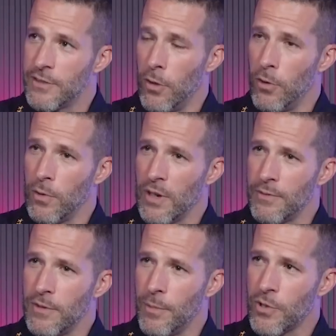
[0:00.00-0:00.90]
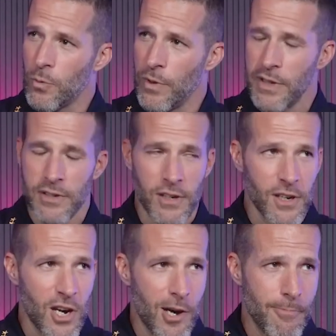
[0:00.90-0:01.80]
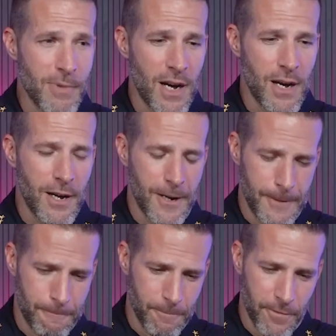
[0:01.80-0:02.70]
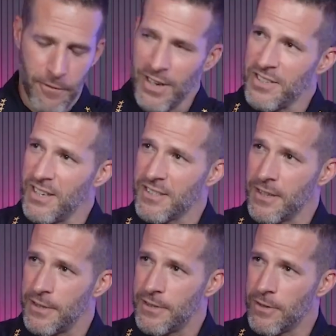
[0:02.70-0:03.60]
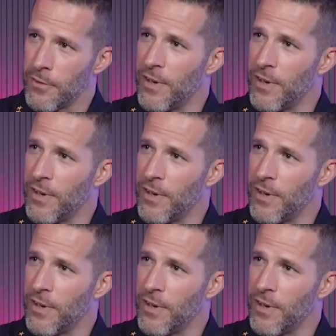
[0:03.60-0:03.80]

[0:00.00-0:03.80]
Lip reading: So number 3 is gonna come Francisca's or